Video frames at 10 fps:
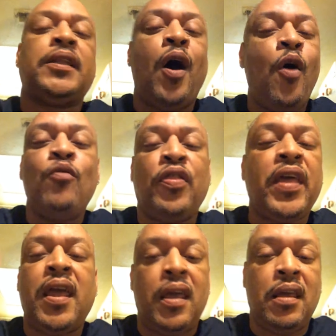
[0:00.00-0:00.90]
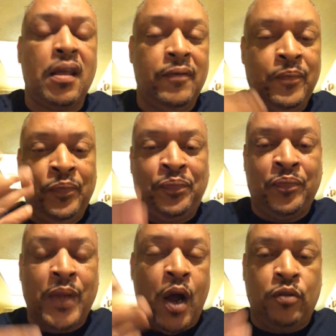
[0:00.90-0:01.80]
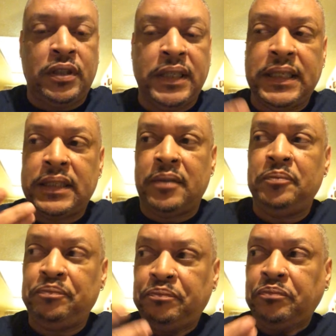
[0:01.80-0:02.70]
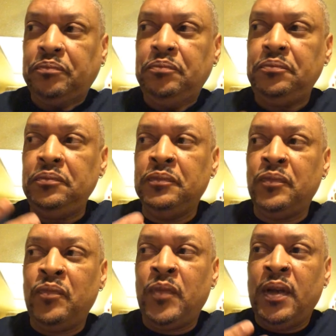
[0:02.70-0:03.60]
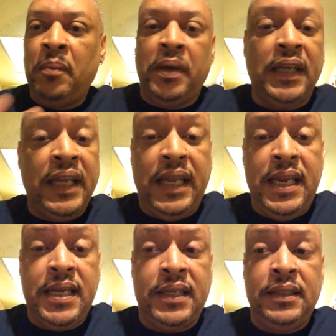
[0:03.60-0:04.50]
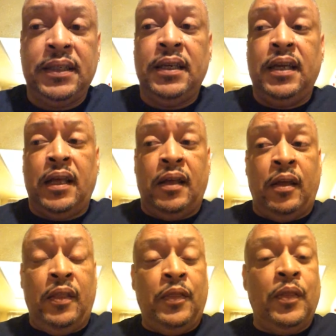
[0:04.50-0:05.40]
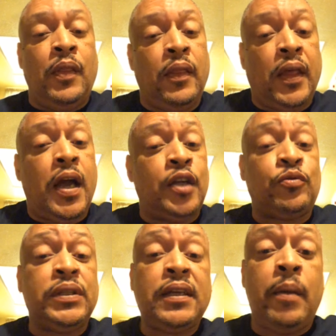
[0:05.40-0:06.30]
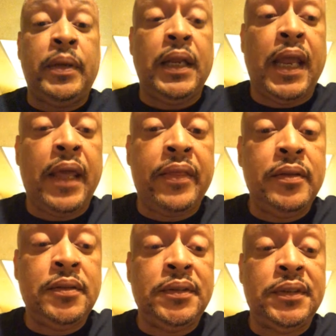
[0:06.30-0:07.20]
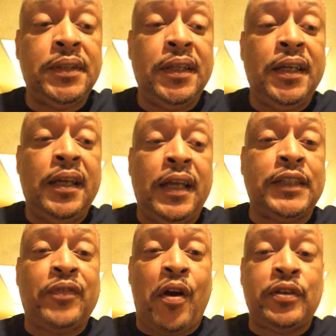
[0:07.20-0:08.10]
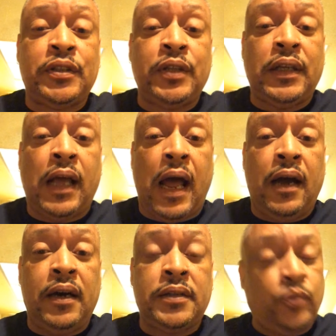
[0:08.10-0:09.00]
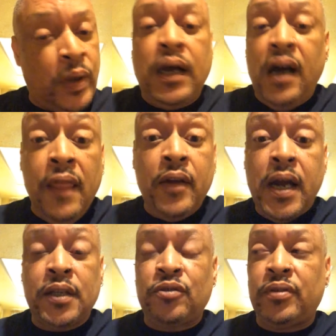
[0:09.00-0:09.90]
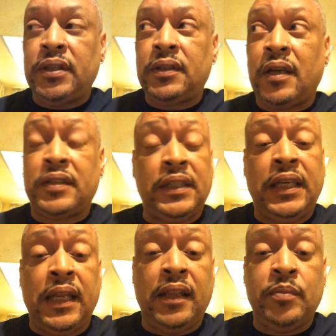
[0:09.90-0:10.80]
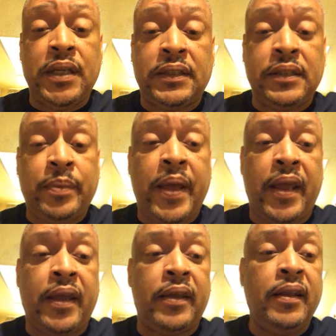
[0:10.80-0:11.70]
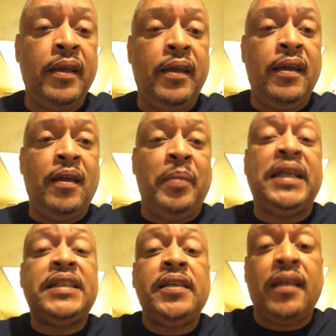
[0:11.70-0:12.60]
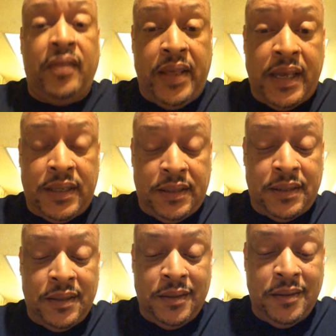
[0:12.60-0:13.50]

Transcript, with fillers: the whole thing, the whole system. But again, the country's coming together as far as us, well, other countries, because it's hitting them just as bad. But it took this